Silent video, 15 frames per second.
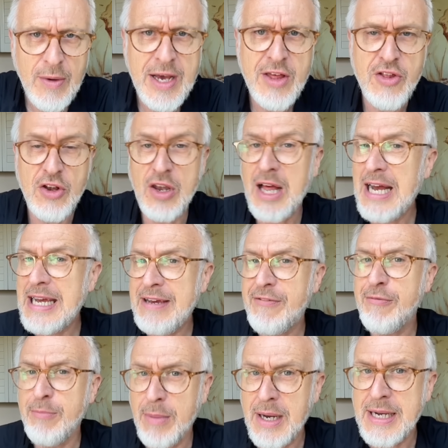his
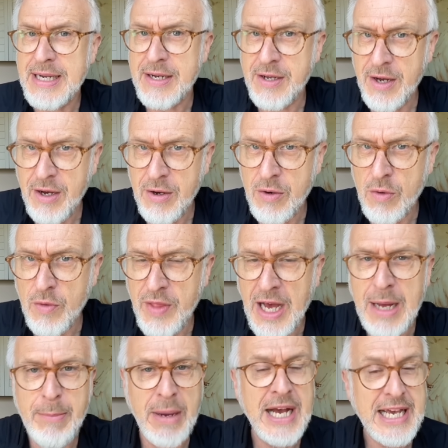life might go.
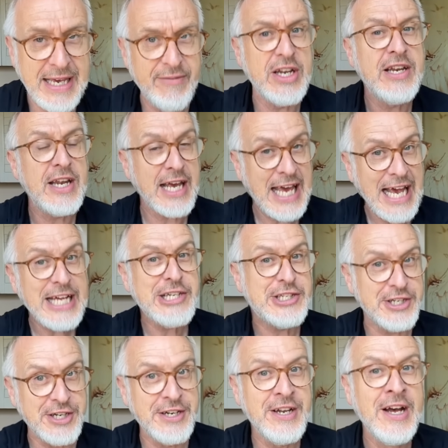That might give an
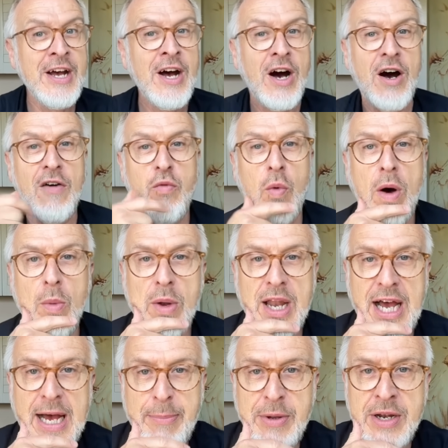indication of what will
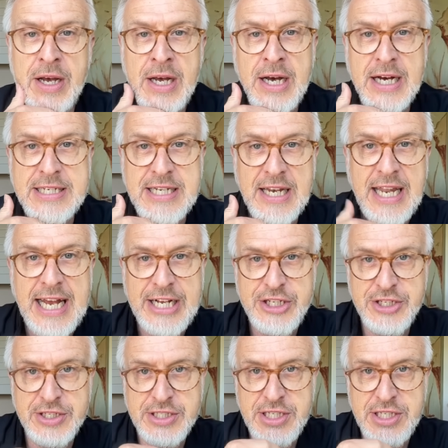happen at election